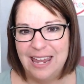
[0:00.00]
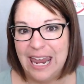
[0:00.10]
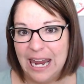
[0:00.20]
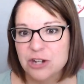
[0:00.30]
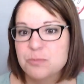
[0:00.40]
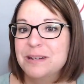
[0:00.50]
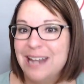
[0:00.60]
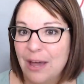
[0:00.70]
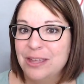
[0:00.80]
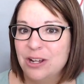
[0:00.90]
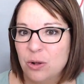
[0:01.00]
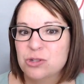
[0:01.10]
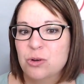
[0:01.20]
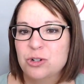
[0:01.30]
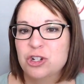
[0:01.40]
age. But now they
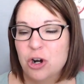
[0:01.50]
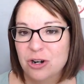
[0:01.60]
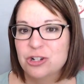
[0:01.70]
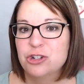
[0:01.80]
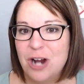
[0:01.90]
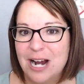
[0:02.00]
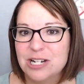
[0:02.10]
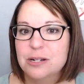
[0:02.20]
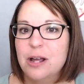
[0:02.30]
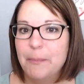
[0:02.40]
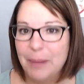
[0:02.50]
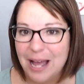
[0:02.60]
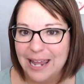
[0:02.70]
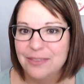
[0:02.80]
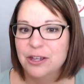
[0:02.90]
also just aren't distracted
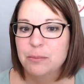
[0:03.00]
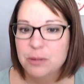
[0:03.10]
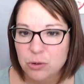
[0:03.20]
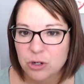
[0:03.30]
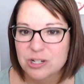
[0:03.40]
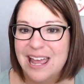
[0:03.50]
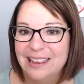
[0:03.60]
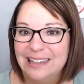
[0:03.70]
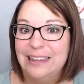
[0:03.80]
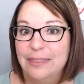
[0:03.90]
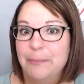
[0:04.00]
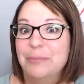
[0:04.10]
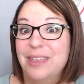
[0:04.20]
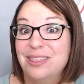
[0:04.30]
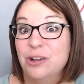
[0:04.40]
by the computer telling
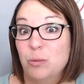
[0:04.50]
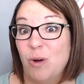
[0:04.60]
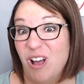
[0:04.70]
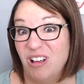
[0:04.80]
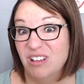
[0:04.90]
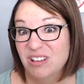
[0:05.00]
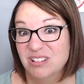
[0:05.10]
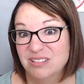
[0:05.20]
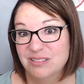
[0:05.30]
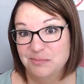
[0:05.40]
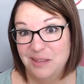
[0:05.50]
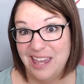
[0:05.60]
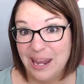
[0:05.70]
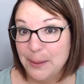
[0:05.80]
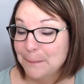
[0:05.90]
them that they're wrong.
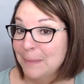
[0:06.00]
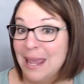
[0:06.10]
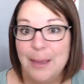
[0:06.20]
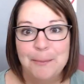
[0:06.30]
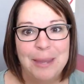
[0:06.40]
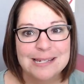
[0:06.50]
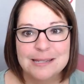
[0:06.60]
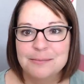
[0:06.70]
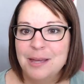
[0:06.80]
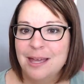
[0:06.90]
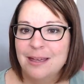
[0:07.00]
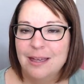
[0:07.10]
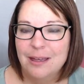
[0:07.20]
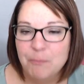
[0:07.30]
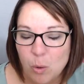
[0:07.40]
Okay. Makes them
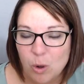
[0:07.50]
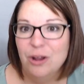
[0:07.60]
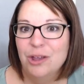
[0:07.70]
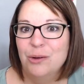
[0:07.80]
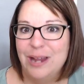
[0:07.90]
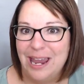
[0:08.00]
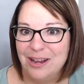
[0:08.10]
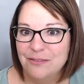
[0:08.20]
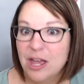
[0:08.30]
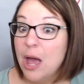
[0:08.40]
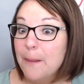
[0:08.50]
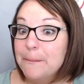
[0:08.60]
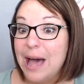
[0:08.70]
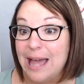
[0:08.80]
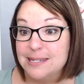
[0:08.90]
more creative.
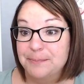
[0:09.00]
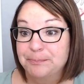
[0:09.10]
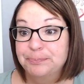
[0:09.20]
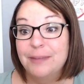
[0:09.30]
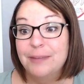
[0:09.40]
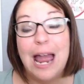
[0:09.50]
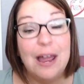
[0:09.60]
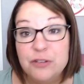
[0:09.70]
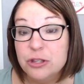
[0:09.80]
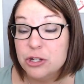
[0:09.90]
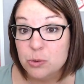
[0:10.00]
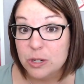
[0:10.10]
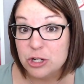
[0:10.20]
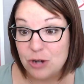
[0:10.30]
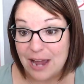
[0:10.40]
But after the
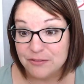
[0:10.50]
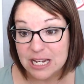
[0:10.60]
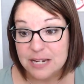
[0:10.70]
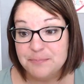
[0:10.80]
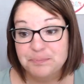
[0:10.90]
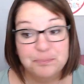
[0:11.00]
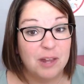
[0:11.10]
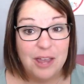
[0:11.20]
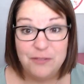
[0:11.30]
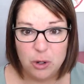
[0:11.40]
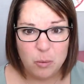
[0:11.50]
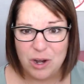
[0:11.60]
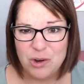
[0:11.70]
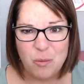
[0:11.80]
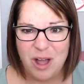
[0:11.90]
story is drafted, if you're
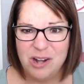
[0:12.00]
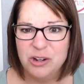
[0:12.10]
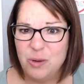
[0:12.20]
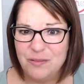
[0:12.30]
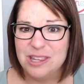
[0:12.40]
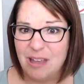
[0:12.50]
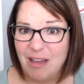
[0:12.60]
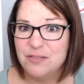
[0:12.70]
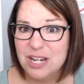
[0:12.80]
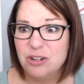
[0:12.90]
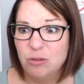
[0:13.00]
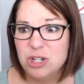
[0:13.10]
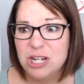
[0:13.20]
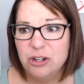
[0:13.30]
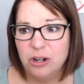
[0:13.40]
one-to-one or you have a lot of
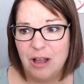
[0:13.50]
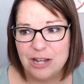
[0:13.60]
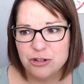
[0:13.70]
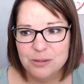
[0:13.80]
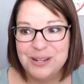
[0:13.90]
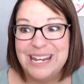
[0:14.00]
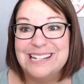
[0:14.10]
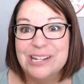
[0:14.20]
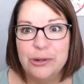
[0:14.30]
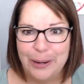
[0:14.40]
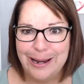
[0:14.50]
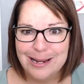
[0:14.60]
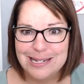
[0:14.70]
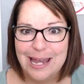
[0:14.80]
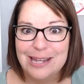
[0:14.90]
technology in your classroom, it's a great
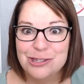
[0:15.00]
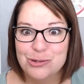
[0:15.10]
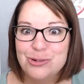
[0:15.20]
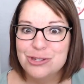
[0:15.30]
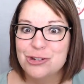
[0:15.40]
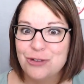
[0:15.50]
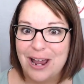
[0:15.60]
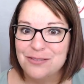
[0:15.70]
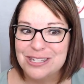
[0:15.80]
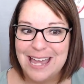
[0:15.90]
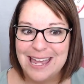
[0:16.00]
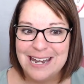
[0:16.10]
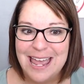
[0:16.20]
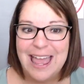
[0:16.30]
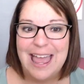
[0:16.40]
idea. As soon as the draft's done,
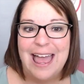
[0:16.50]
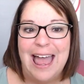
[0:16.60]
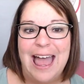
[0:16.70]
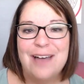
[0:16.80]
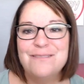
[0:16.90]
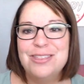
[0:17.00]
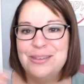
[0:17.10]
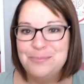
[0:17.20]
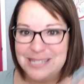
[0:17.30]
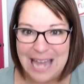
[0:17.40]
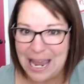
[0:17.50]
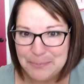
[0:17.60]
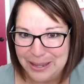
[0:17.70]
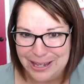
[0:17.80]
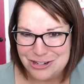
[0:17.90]
have them
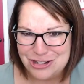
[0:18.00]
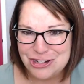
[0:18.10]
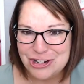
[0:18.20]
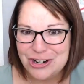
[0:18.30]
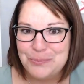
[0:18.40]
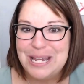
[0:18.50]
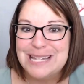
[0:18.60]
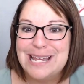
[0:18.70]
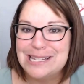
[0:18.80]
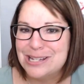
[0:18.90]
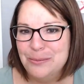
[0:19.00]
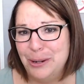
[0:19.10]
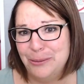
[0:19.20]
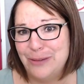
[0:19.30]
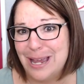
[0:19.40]
type it. Sure, because that's going
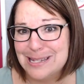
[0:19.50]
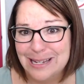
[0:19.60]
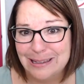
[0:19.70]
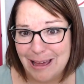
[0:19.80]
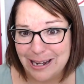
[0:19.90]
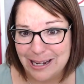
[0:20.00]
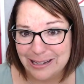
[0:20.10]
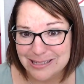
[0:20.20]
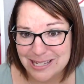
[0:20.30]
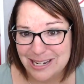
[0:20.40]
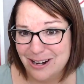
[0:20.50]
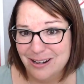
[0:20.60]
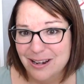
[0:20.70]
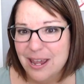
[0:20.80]
to make revising a lot easier.